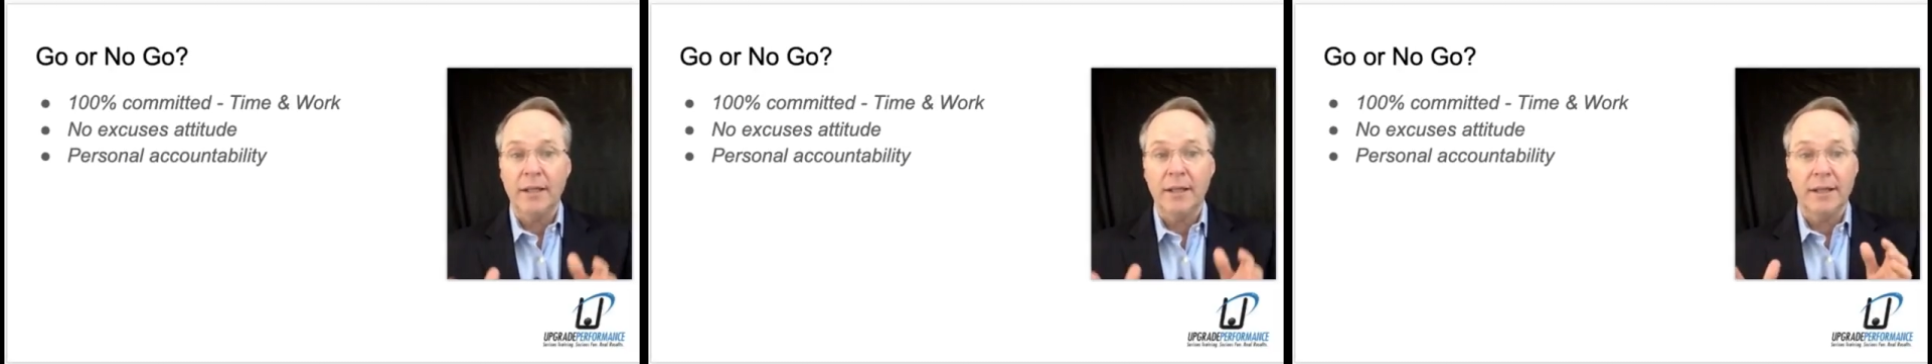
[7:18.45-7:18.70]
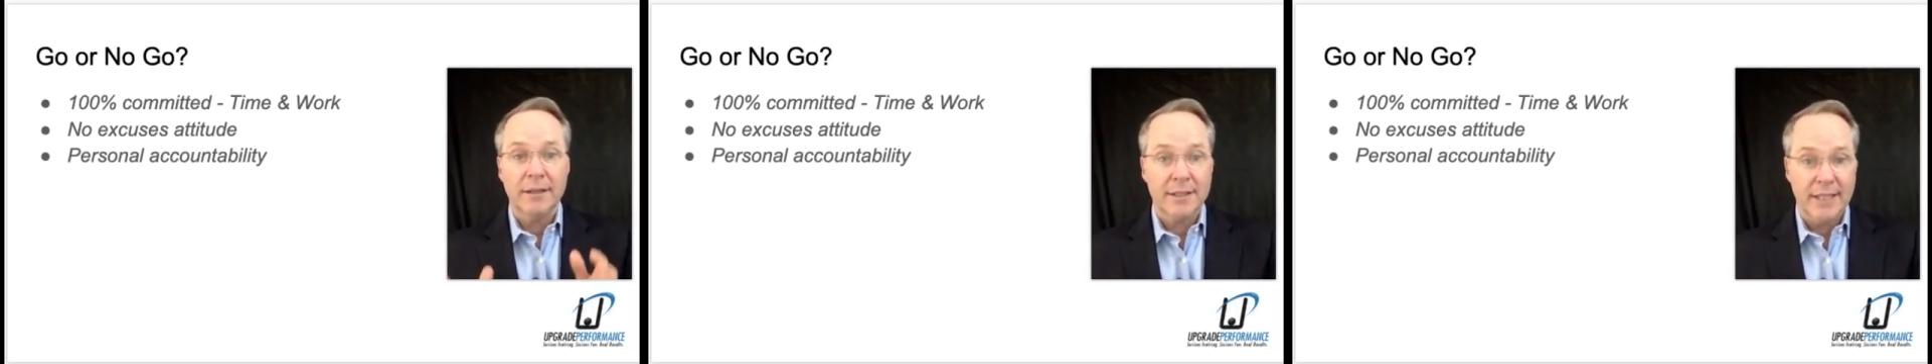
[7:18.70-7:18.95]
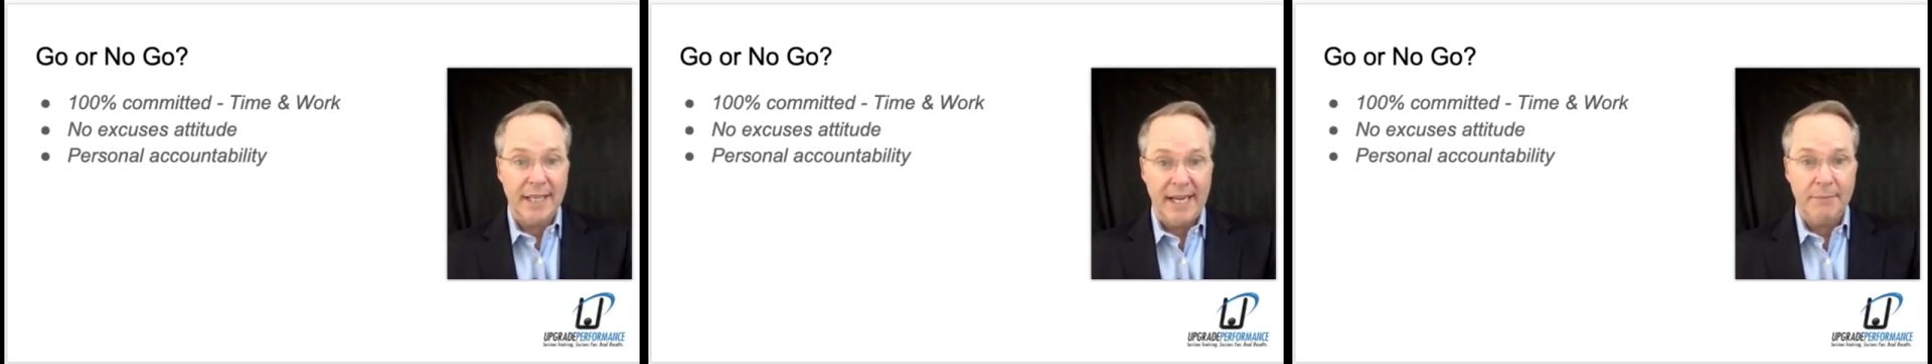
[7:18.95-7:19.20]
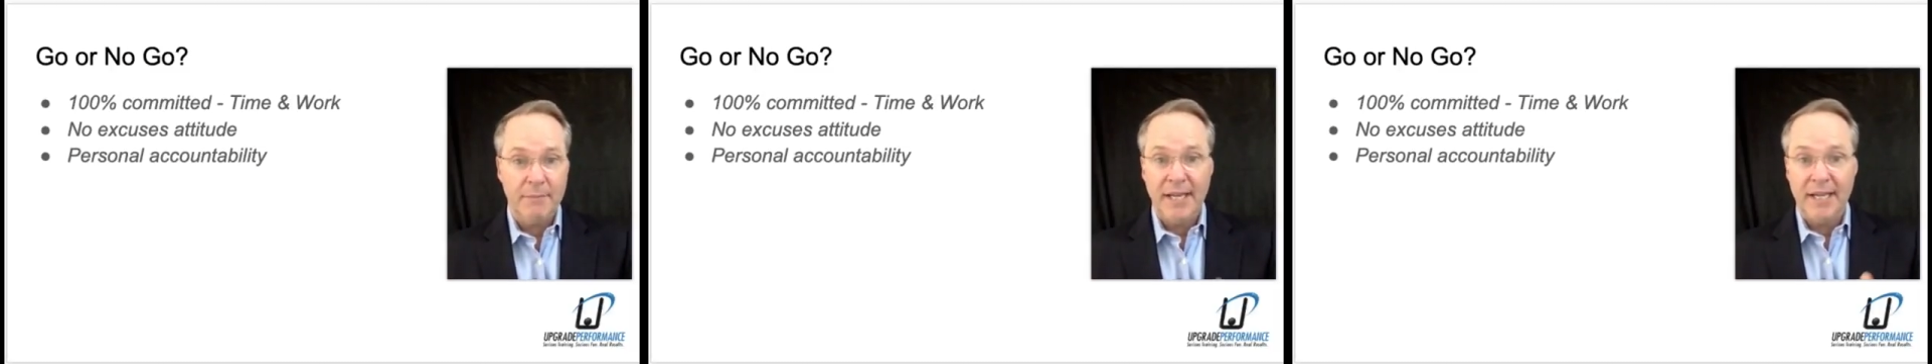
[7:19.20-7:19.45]
the
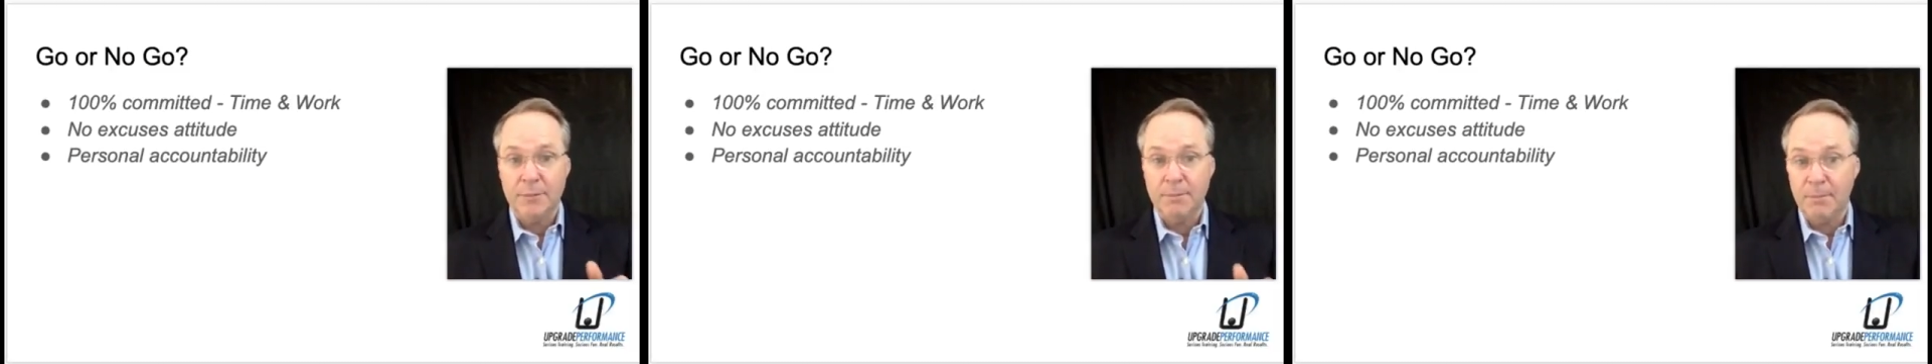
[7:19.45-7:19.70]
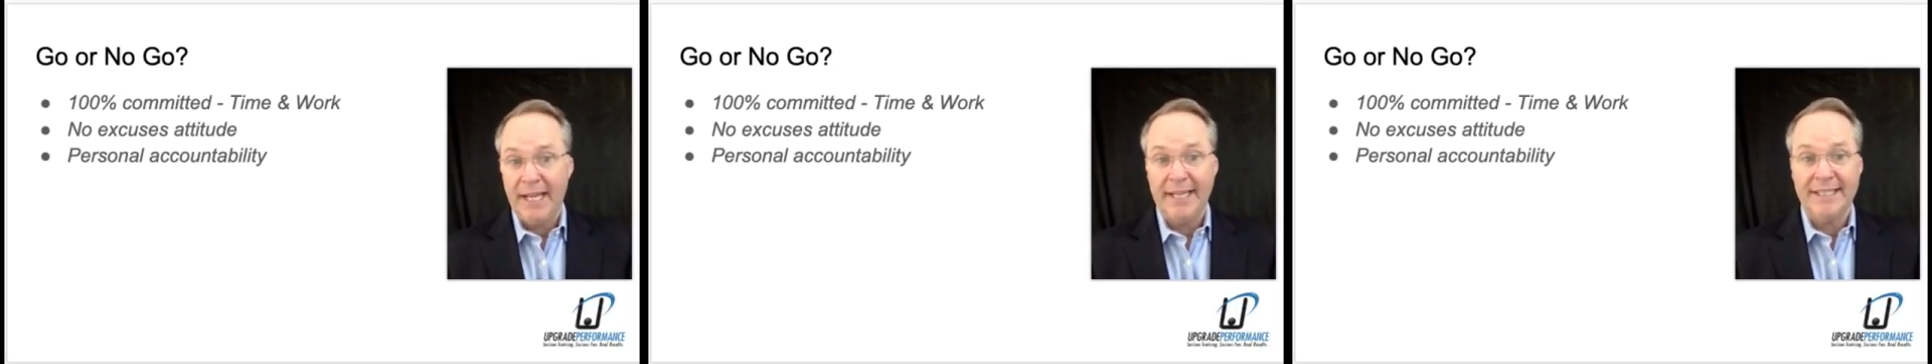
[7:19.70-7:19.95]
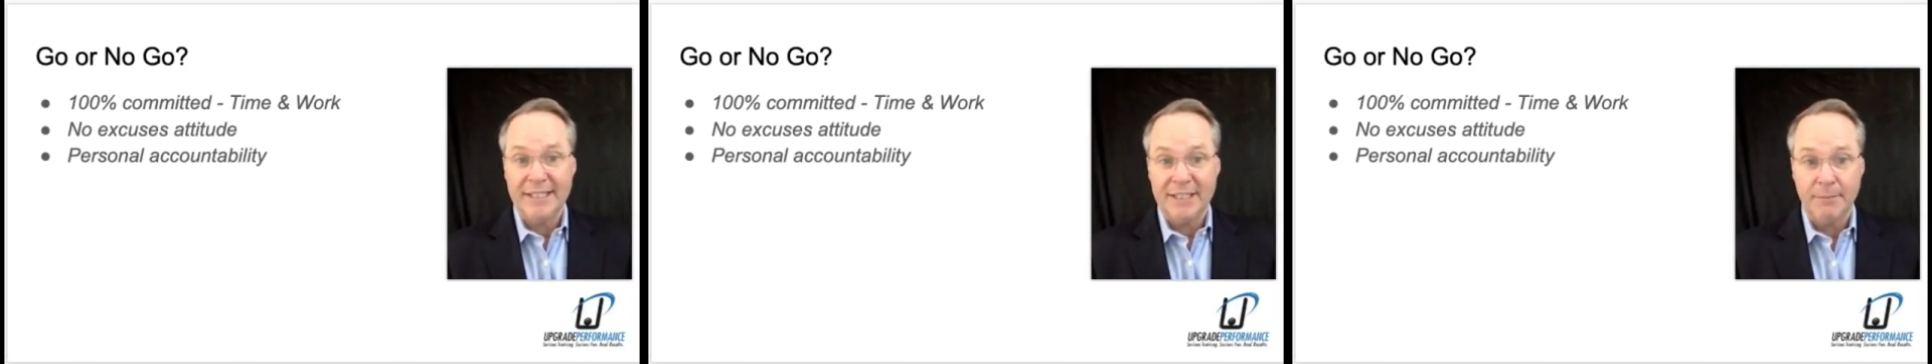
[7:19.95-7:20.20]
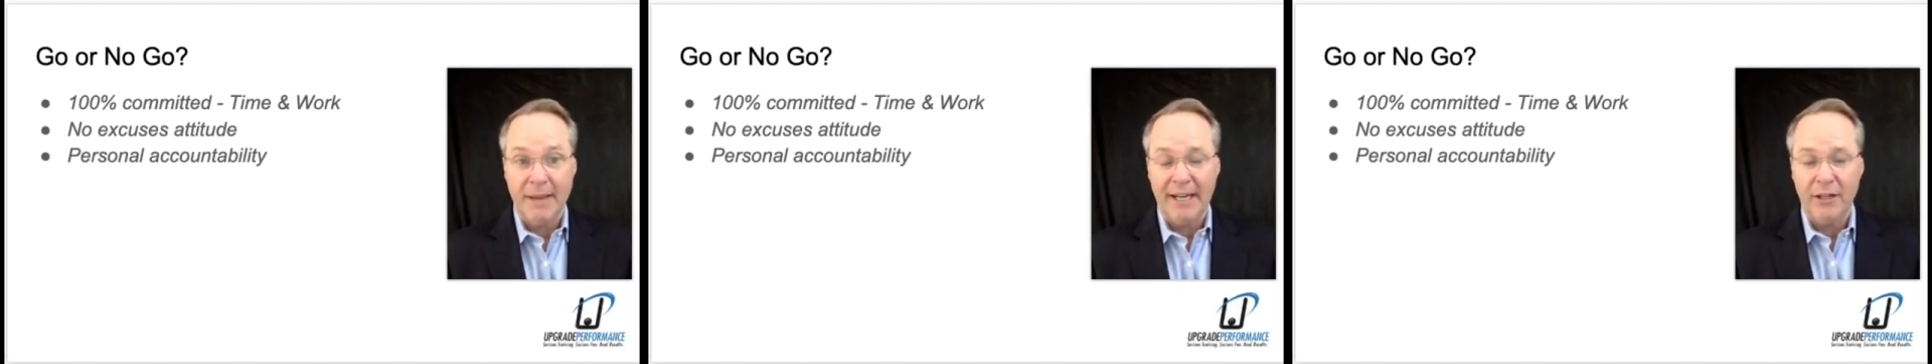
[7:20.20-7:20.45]
same as planting
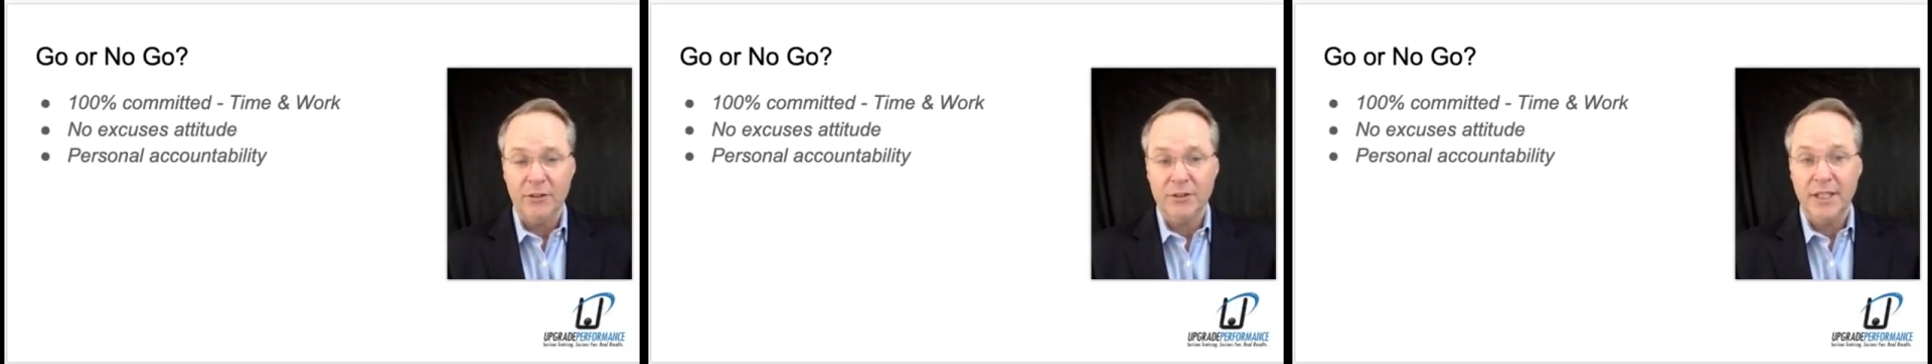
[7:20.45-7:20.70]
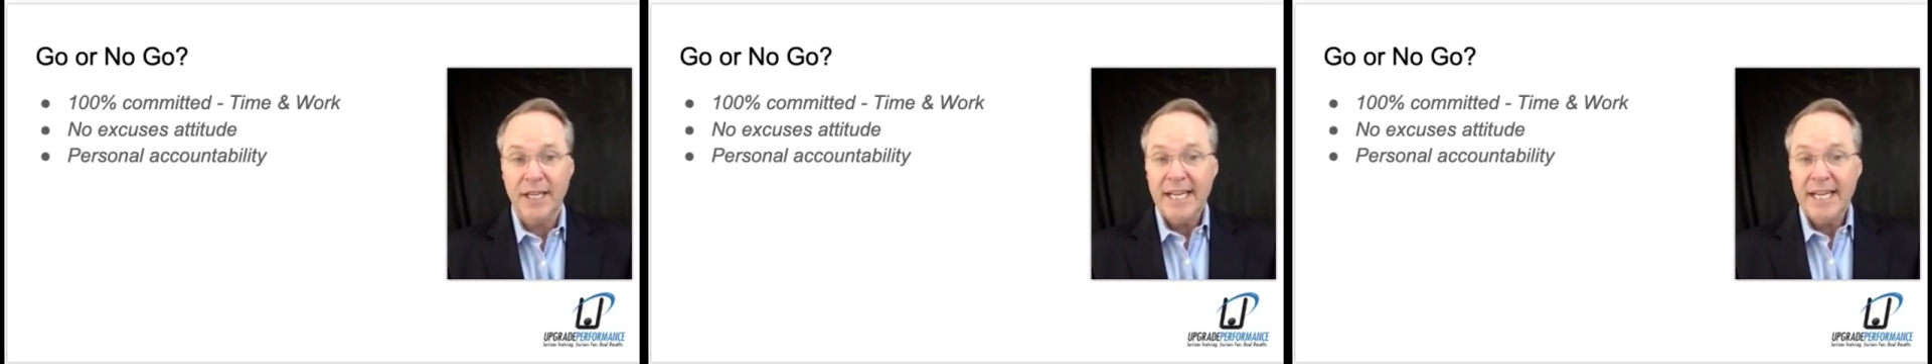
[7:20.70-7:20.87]
tomatoes.